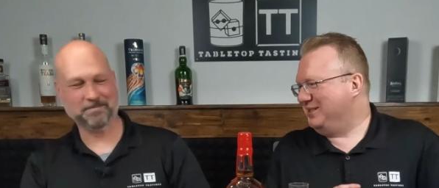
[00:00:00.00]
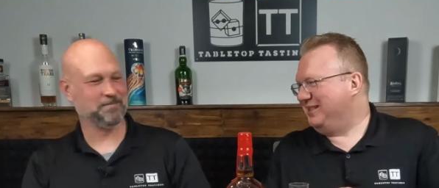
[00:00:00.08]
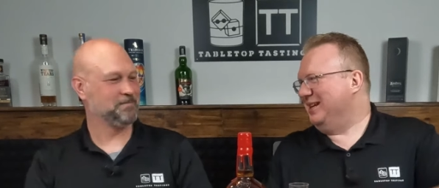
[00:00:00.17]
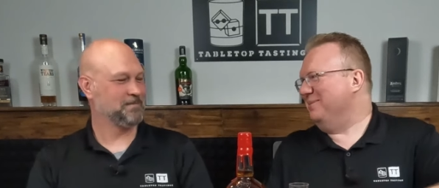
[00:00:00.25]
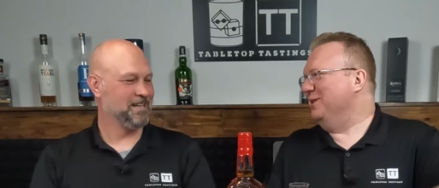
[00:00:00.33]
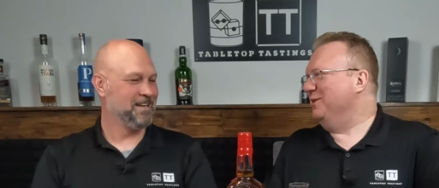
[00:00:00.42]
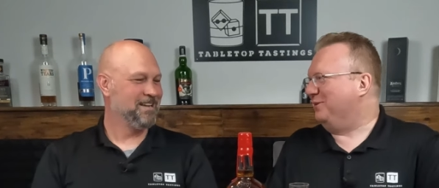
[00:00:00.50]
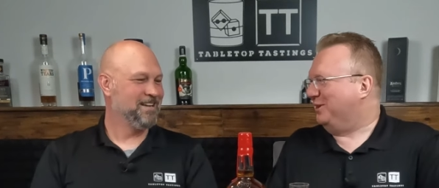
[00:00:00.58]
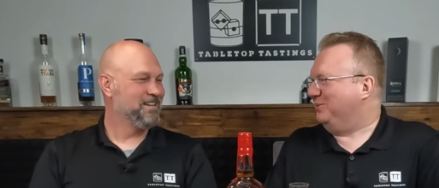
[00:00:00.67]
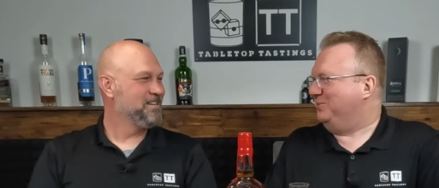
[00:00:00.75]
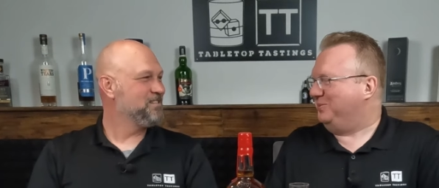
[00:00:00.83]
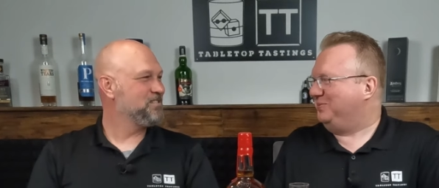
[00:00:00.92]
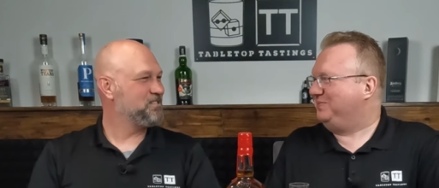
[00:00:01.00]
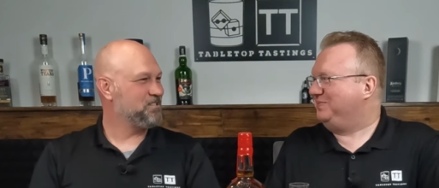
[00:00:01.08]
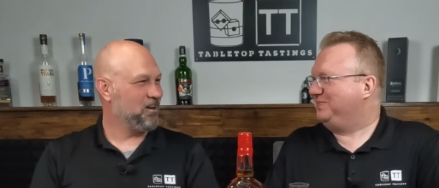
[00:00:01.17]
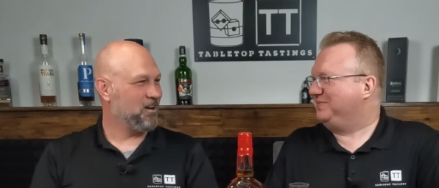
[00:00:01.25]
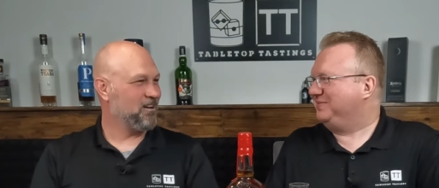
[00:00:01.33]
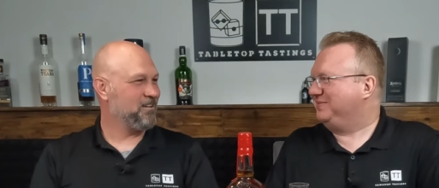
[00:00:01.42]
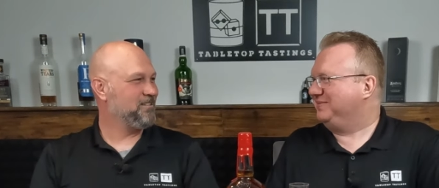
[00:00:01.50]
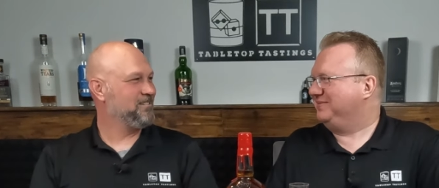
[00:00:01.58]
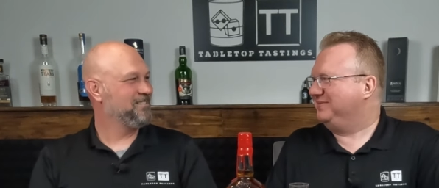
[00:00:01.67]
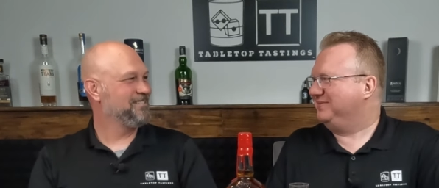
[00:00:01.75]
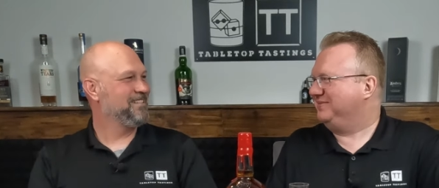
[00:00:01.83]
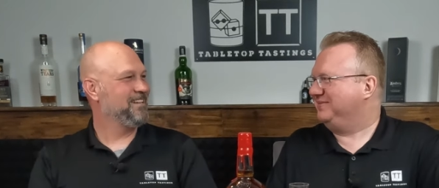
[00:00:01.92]
Speaker 1: what's the name of the farm
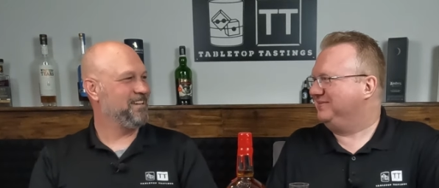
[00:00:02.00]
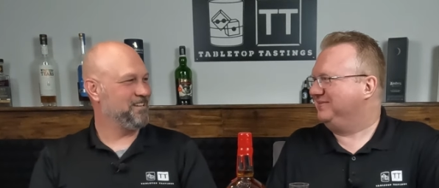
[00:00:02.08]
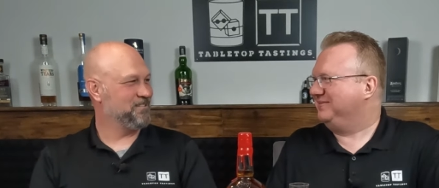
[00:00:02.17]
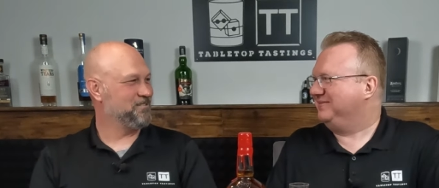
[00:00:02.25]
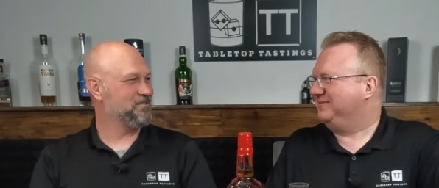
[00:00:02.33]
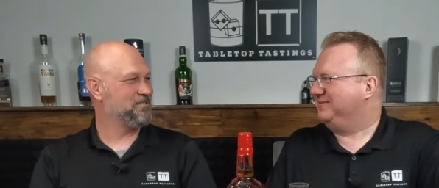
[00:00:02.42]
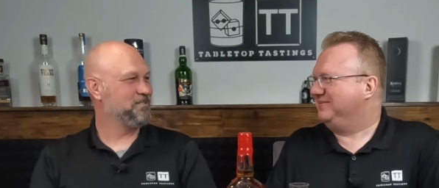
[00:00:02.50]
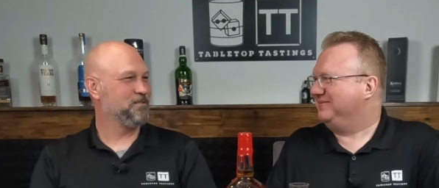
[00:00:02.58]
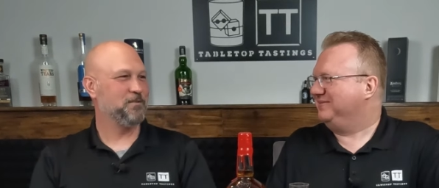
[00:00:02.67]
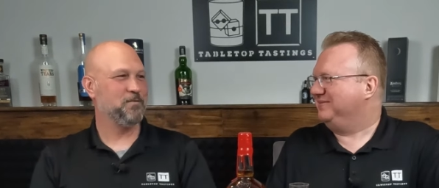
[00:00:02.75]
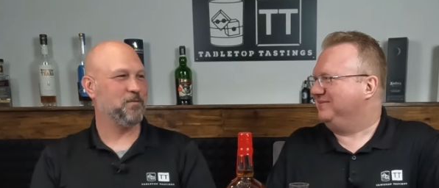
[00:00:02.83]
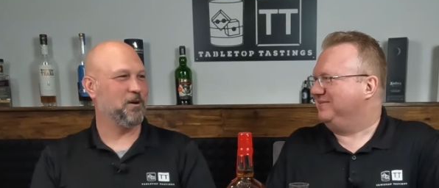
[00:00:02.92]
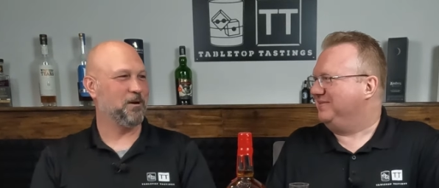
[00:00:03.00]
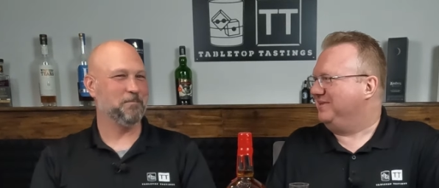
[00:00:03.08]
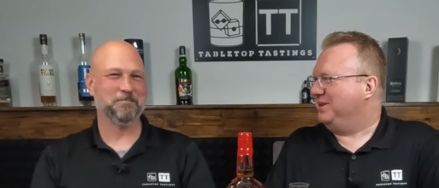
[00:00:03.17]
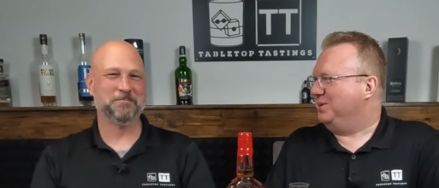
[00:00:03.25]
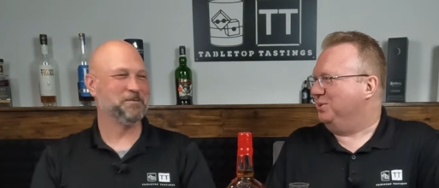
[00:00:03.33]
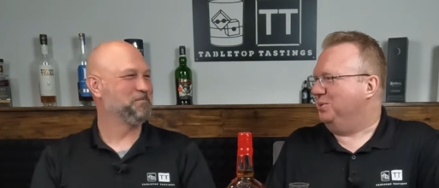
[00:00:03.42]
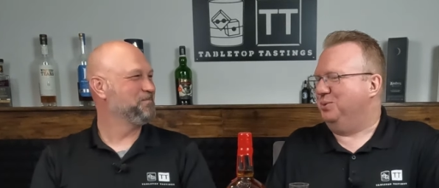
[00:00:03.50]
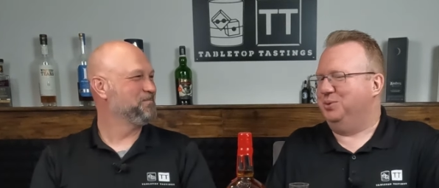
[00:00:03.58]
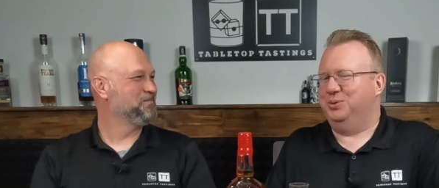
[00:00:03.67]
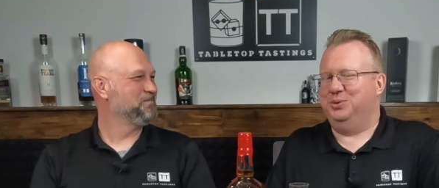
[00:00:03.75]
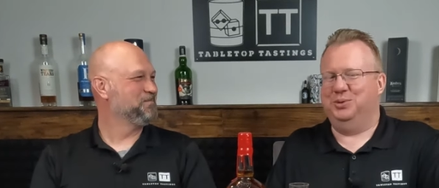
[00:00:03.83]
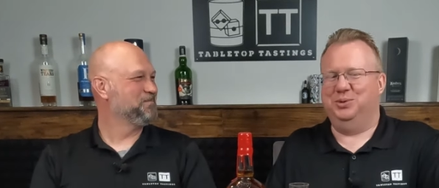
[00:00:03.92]
star hills farm
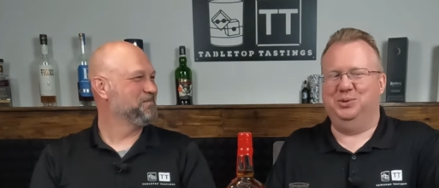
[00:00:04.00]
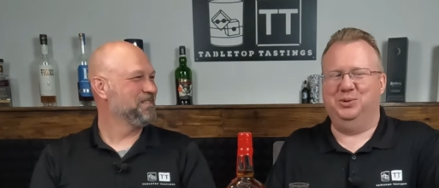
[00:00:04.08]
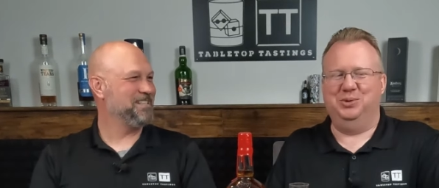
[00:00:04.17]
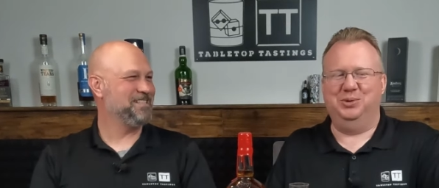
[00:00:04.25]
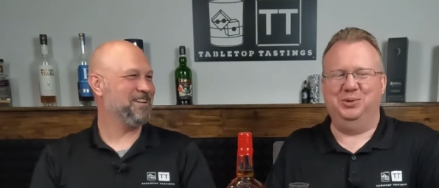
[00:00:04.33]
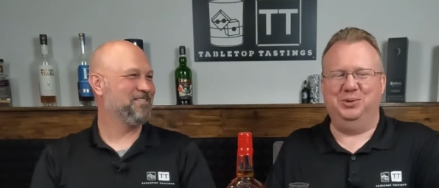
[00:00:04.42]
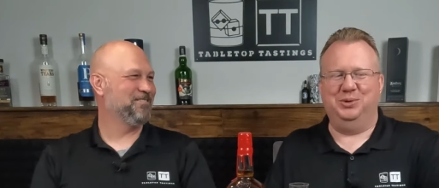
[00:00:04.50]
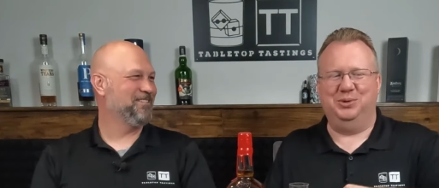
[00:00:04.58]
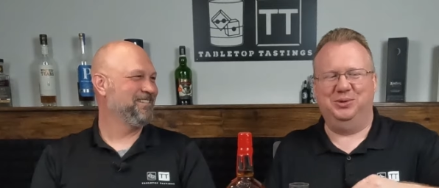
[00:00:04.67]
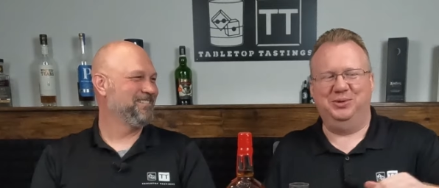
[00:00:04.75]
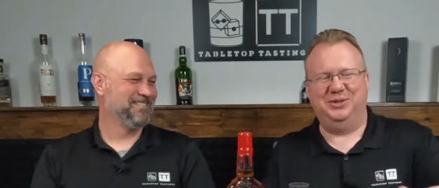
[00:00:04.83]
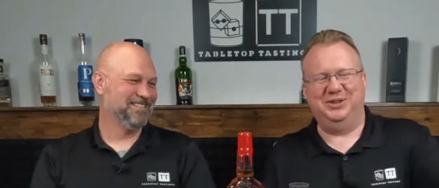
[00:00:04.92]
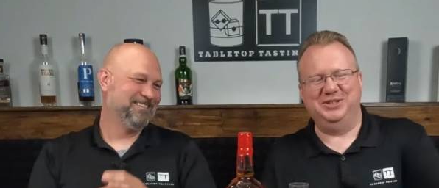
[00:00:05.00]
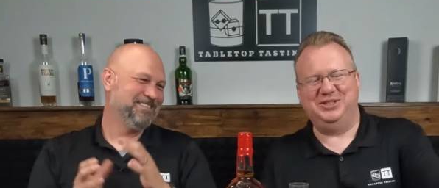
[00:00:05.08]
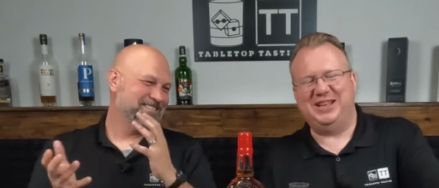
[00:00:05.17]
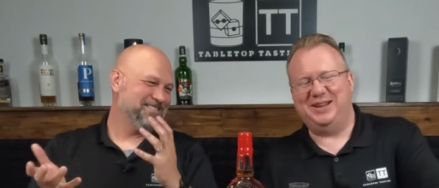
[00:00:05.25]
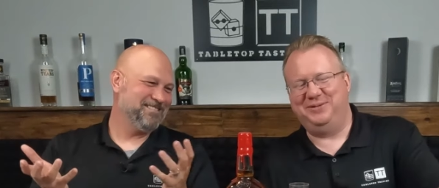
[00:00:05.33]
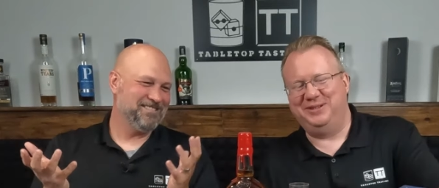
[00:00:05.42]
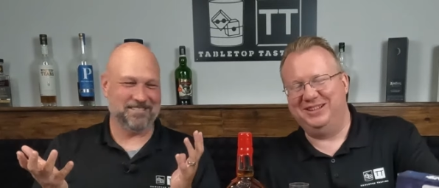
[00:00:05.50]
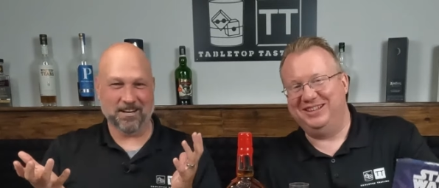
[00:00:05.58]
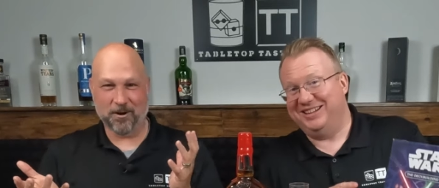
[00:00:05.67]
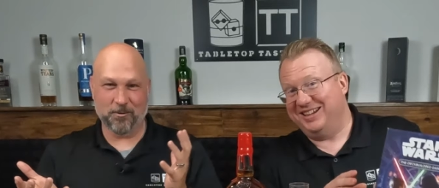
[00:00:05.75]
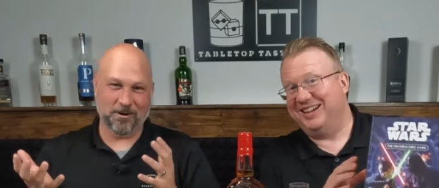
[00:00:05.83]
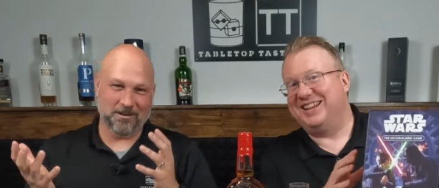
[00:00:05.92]
Ooh, Isn't that cool? There's definitely
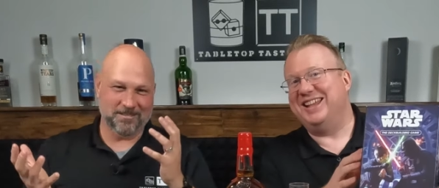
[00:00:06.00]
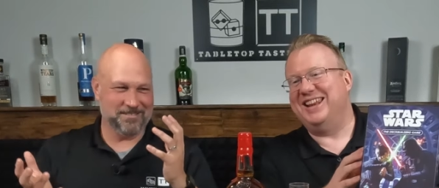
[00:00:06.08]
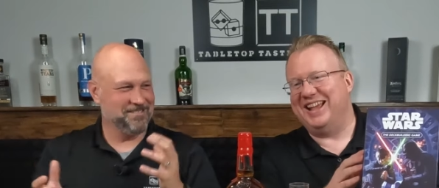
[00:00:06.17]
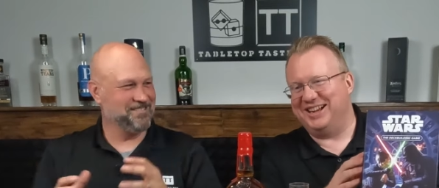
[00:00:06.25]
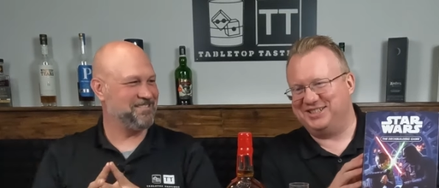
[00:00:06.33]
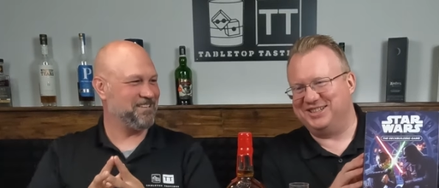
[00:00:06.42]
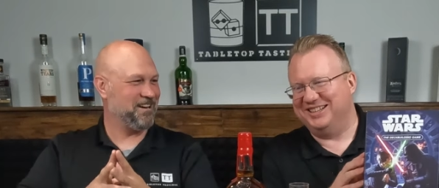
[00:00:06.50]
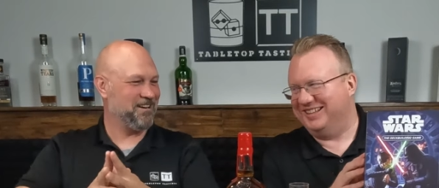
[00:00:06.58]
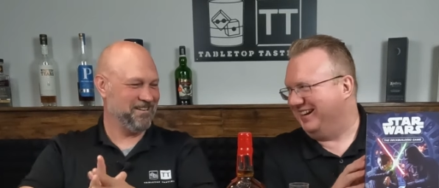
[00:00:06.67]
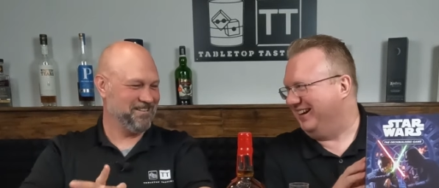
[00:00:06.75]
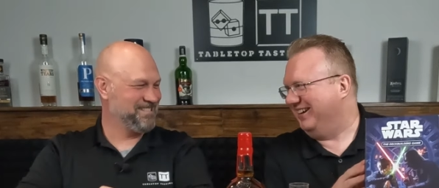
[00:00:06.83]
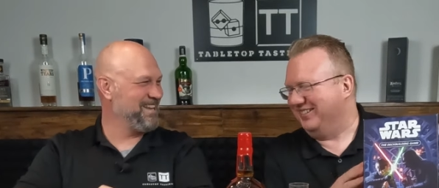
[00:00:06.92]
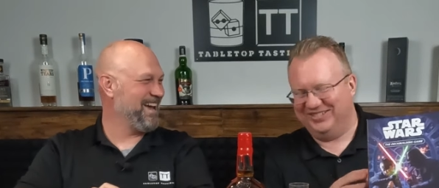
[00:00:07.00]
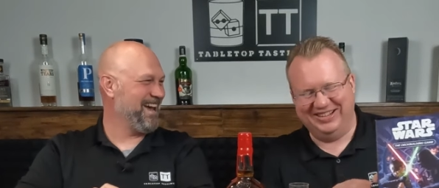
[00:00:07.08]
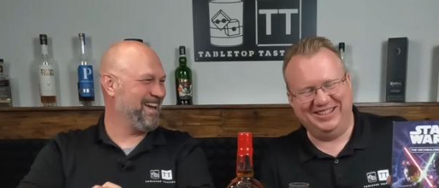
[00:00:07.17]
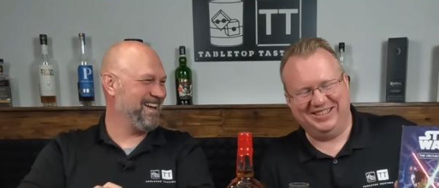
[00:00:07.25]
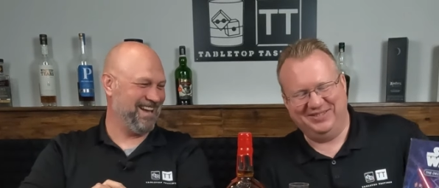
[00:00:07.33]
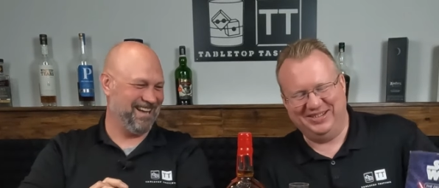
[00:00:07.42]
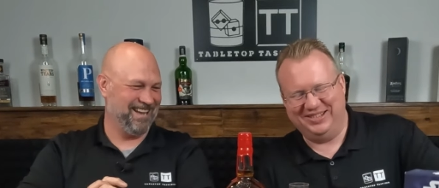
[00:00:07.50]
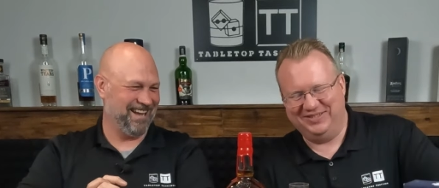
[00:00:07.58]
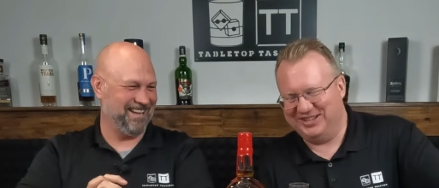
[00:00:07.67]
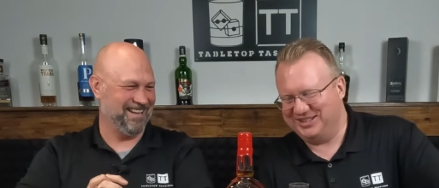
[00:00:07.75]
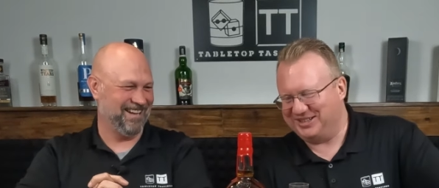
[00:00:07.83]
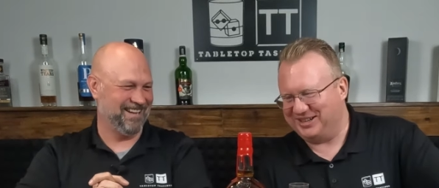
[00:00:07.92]
Star a connection Star there.
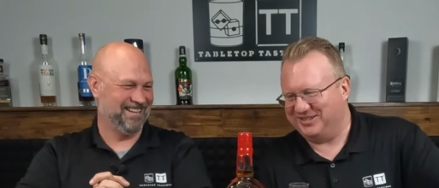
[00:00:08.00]
Hills,